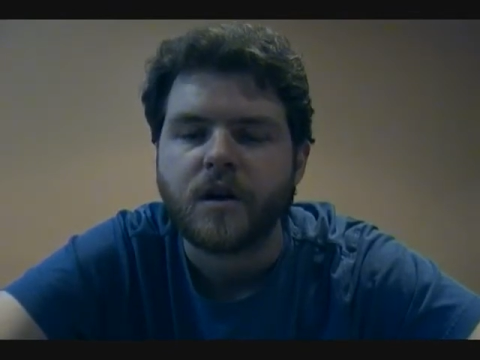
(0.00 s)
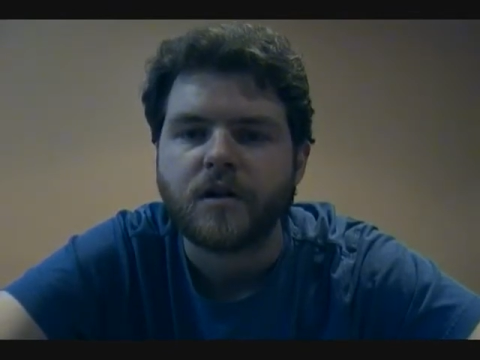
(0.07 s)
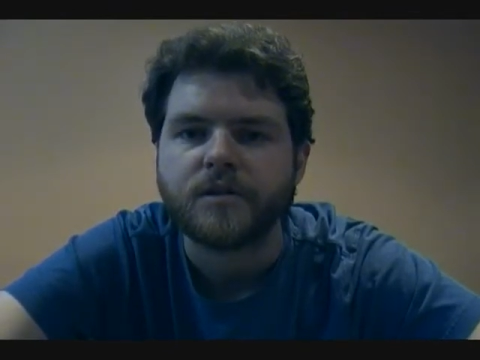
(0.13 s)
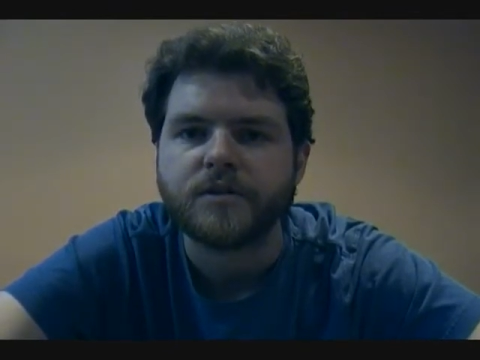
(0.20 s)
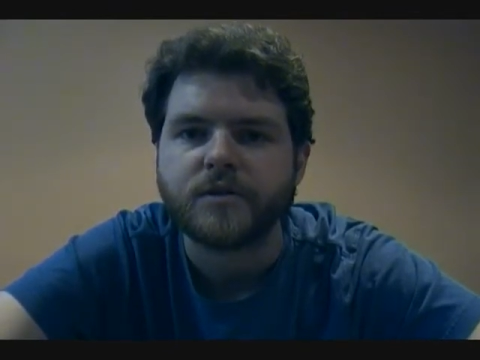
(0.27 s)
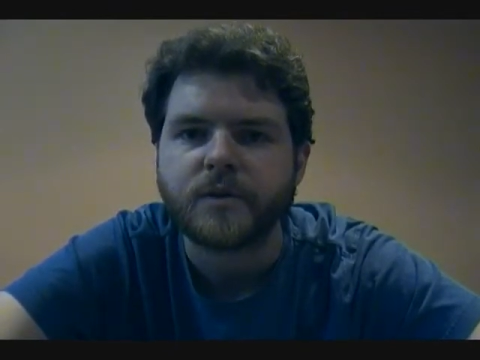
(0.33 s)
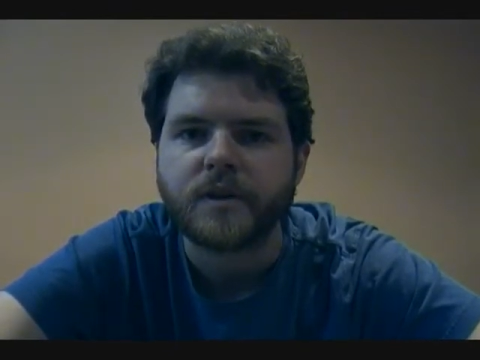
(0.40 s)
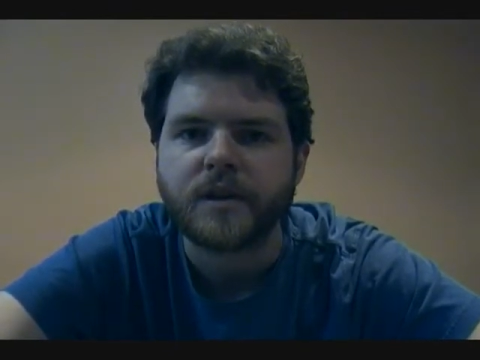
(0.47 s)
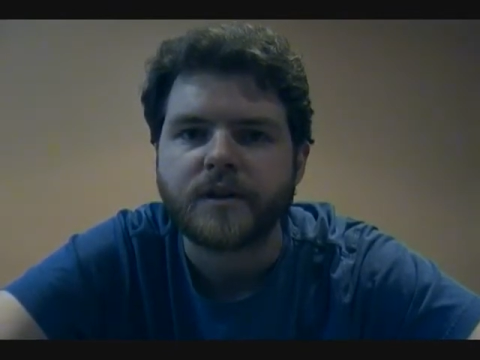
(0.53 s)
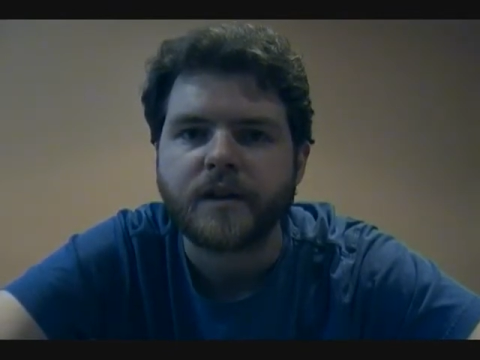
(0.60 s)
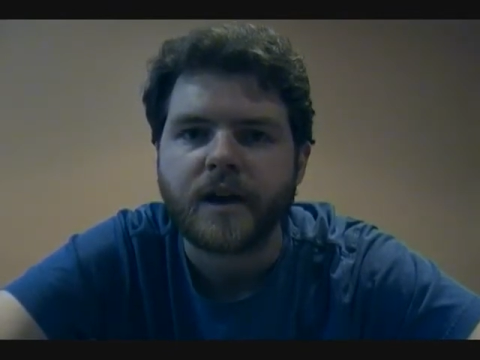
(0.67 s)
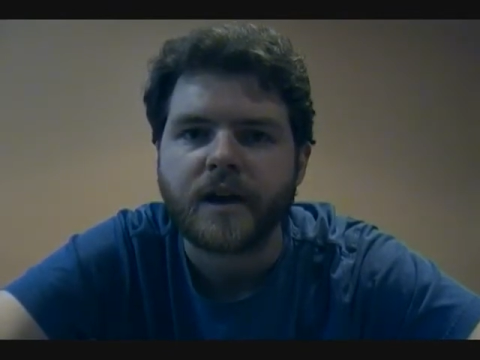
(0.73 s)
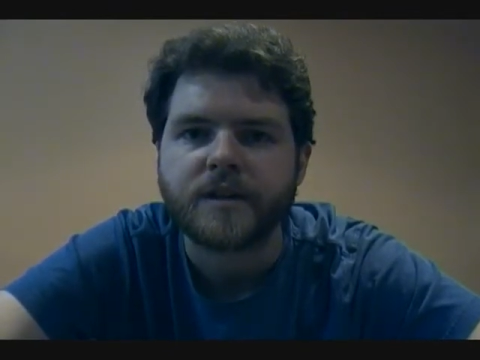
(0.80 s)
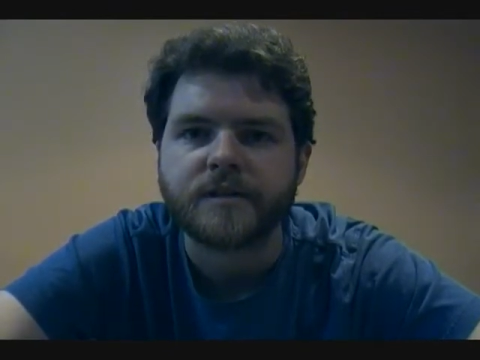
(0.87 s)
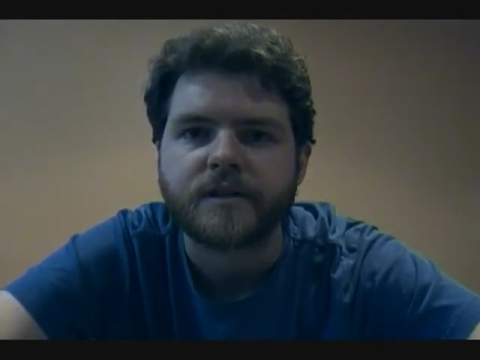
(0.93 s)
also, I'd like
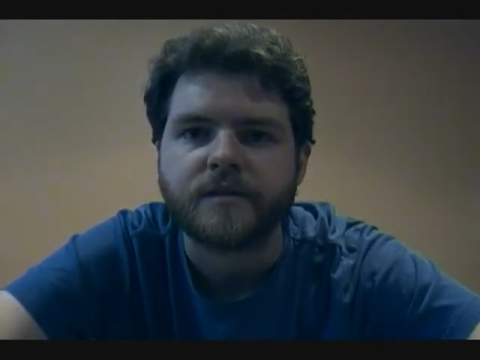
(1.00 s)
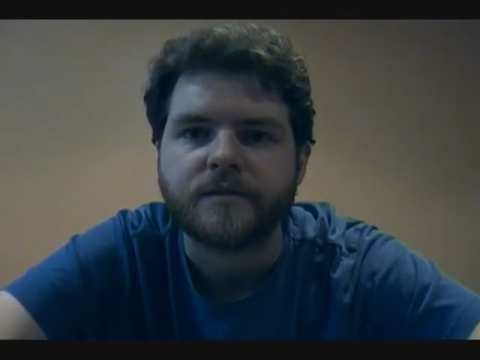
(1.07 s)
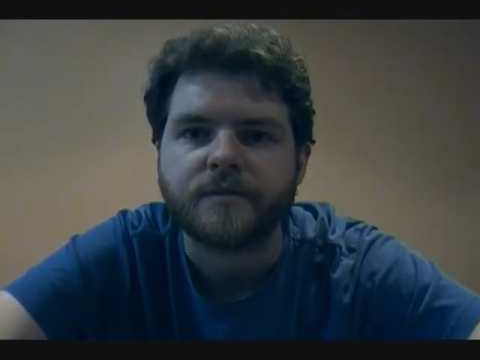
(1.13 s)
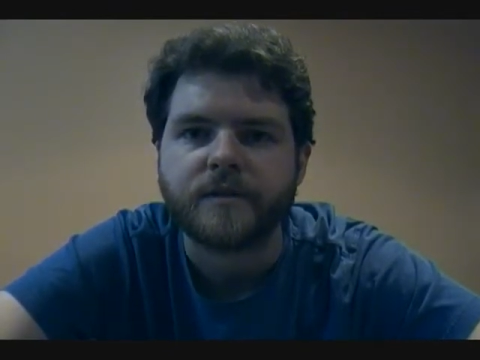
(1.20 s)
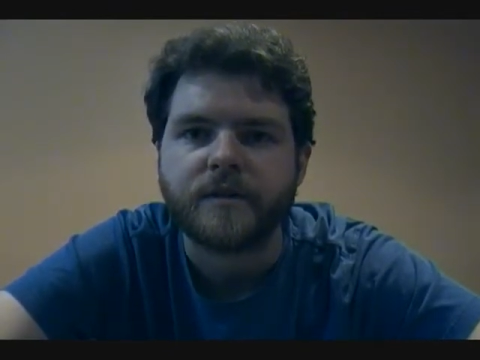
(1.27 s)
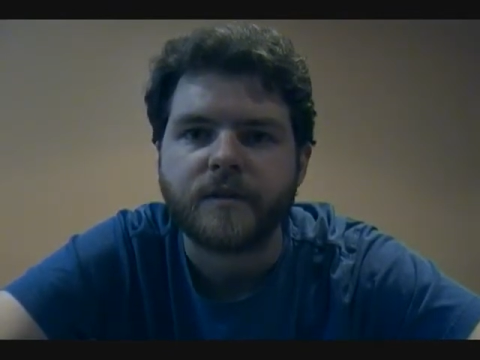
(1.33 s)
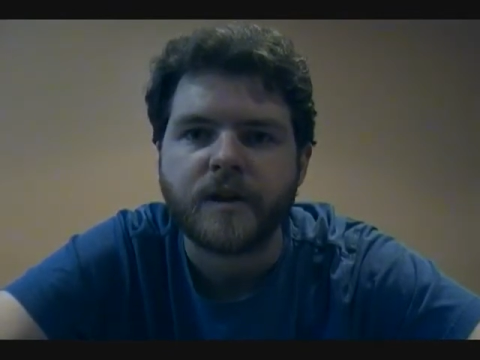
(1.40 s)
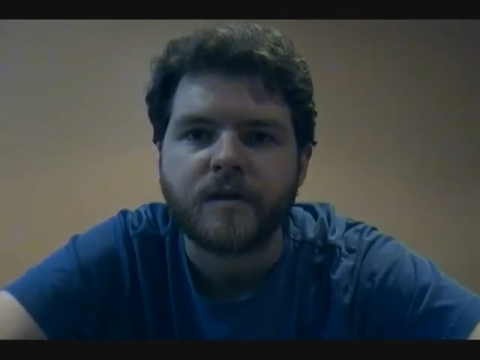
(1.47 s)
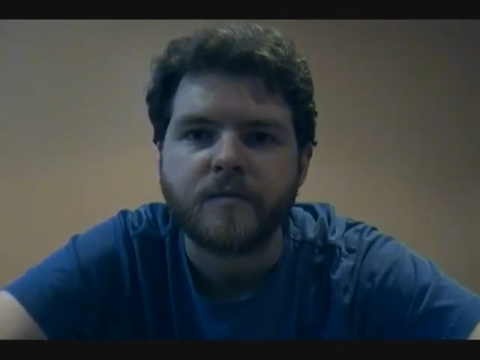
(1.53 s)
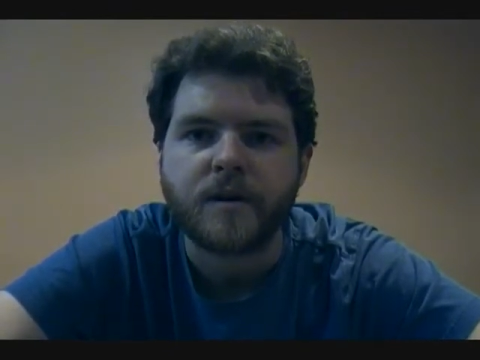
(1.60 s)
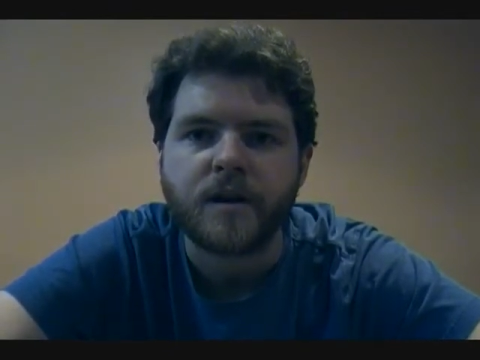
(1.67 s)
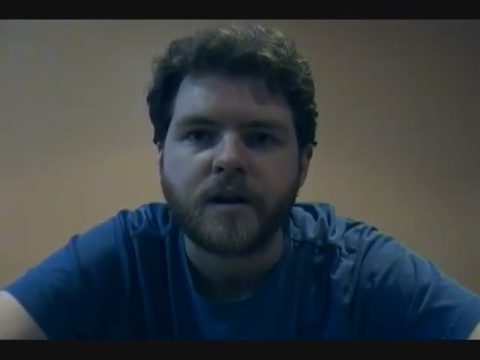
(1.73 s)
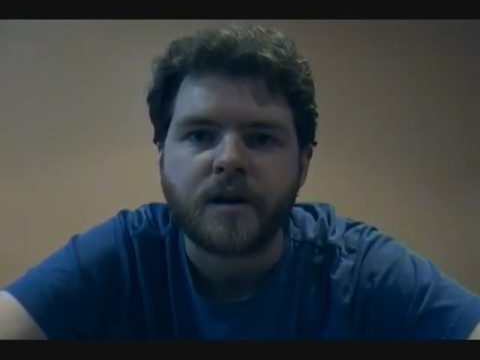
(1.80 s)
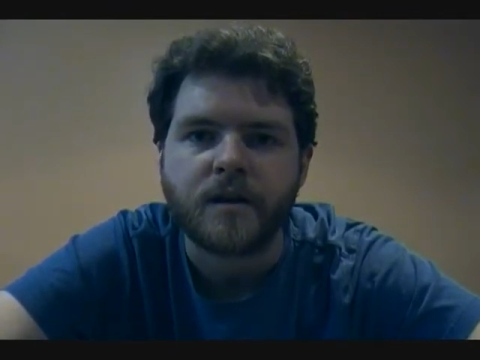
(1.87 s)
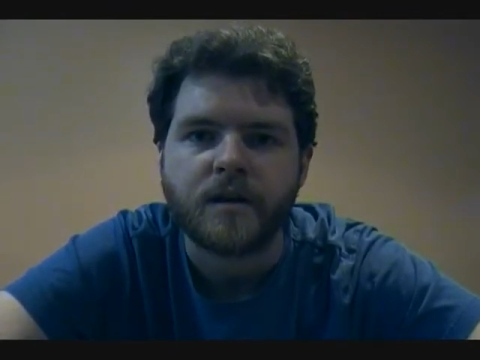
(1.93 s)
to ask if if
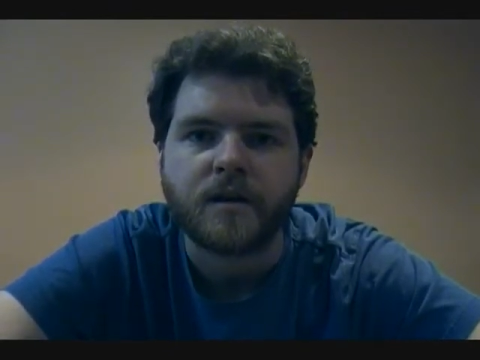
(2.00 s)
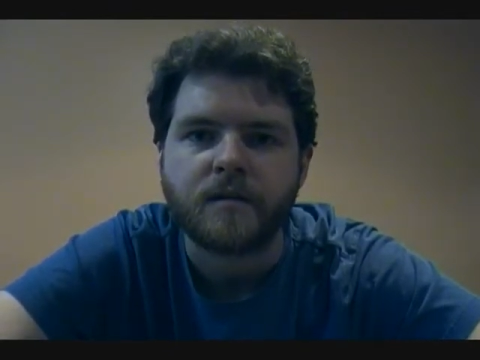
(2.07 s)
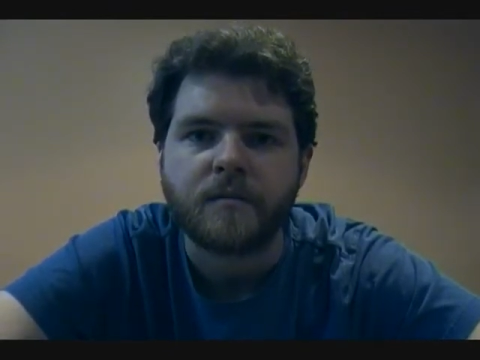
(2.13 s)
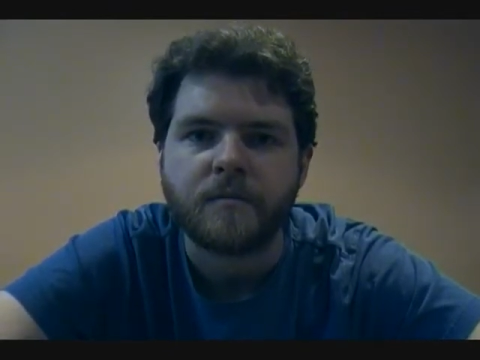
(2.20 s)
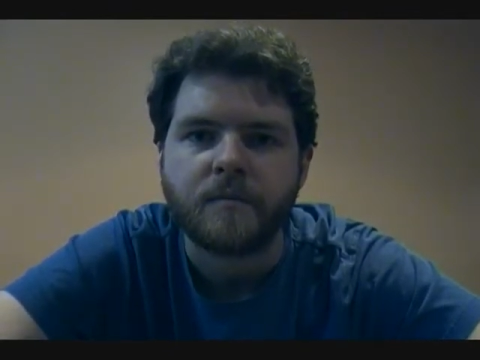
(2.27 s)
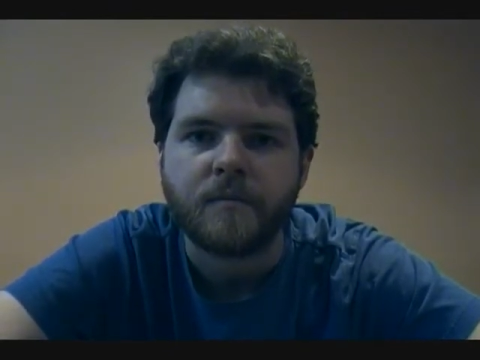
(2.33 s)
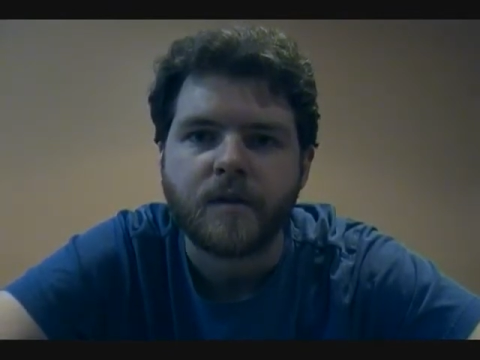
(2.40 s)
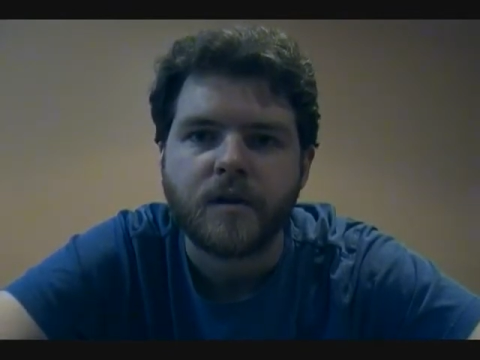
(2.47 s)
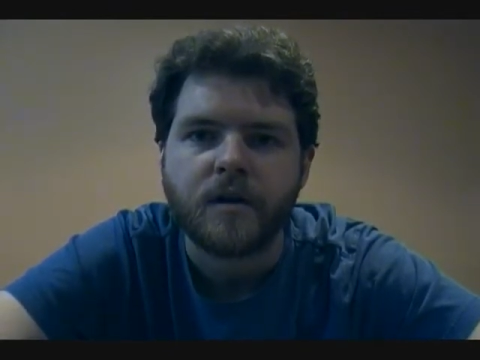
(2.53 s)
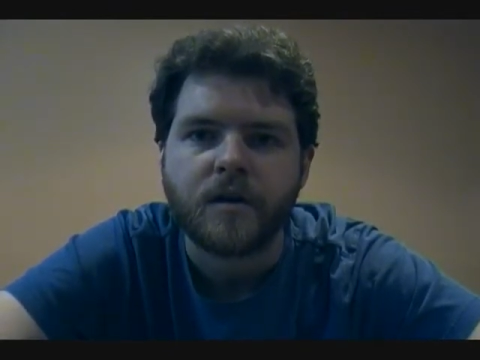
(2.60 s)
anybody um,